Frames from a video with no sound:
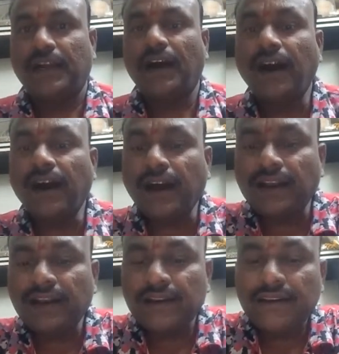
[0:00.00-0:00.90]

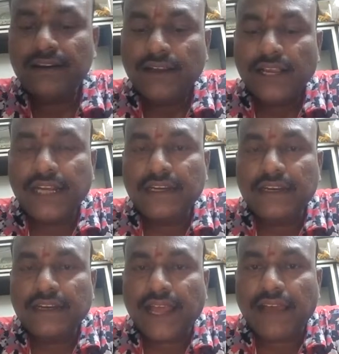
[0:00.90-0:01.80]
or a
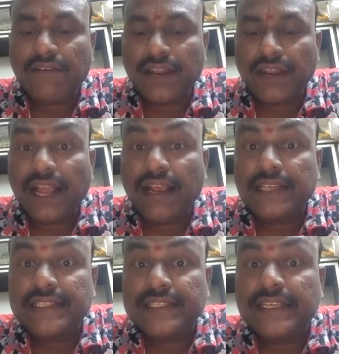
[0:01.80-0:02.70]
travel
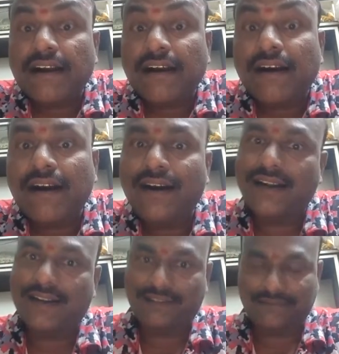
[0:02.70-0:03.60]

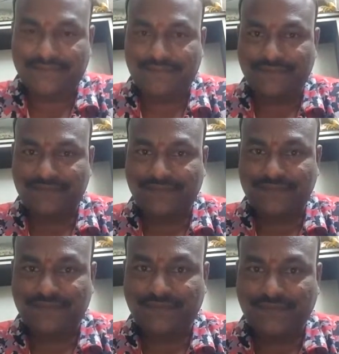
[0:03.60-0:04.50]
escort.
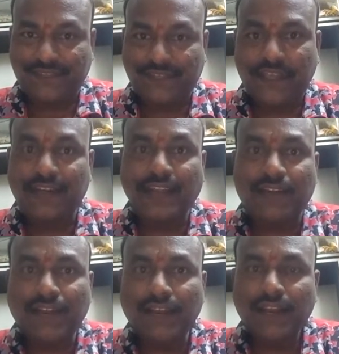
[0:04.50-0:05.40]
A
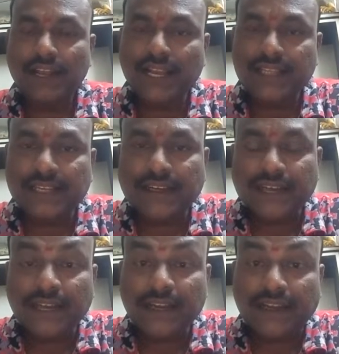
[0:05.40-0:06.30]
travel agent
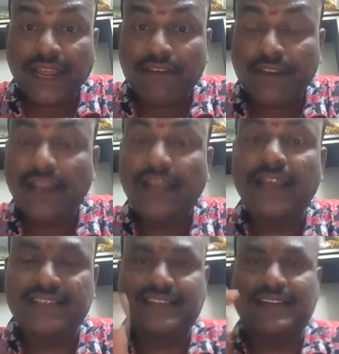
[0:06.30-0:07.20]
or a travel
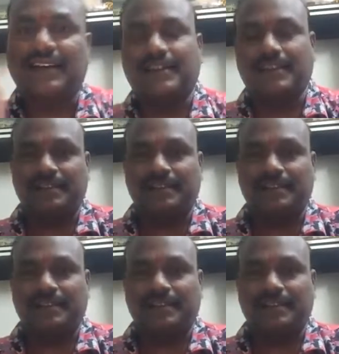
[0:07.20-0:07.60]
escort.